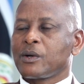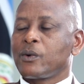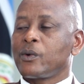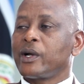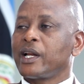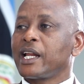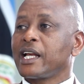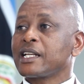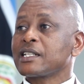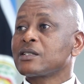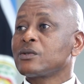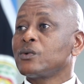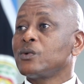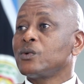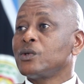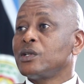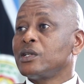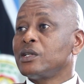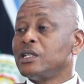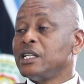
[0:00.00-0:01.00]
whereas we
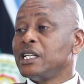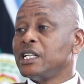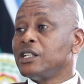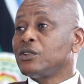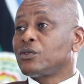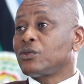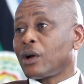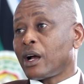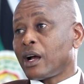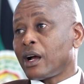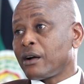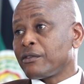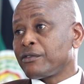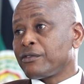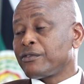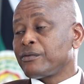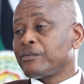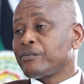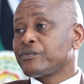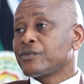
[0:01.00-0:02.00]
would need to have
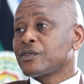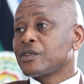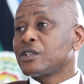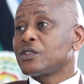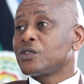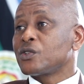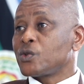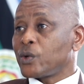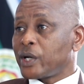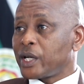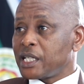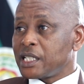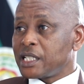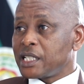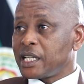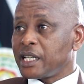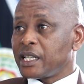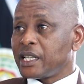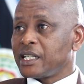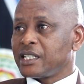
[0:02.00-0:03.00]

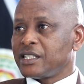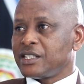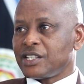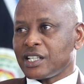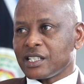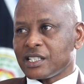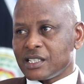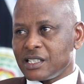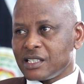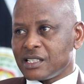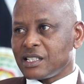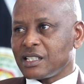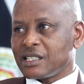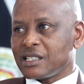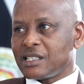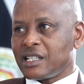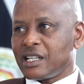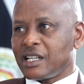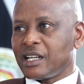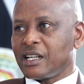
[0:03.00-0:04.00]
20 justices
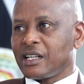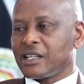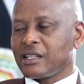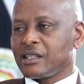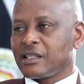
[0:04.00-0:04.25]
there